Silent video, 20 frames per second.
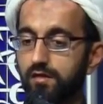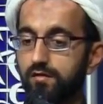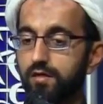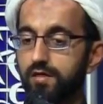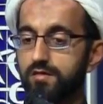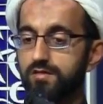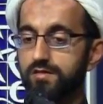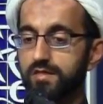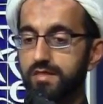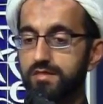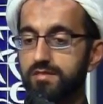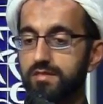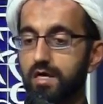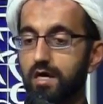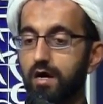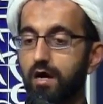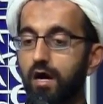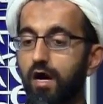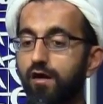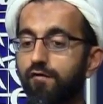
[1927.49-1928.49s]
Allah says,
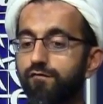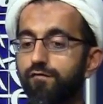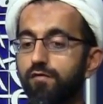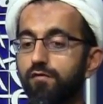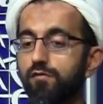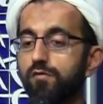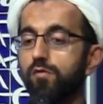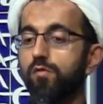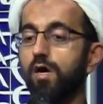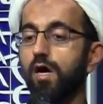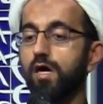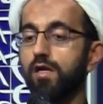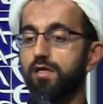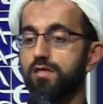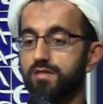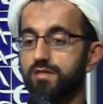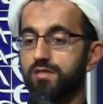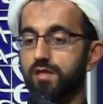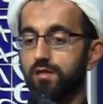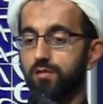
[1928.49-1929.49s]
Hafidhu ala
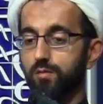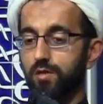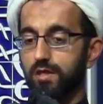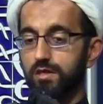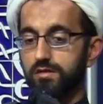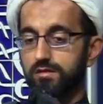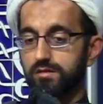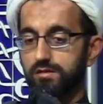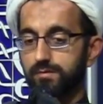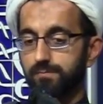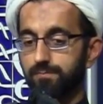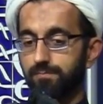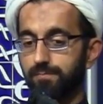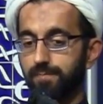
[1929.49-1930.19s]
salawat.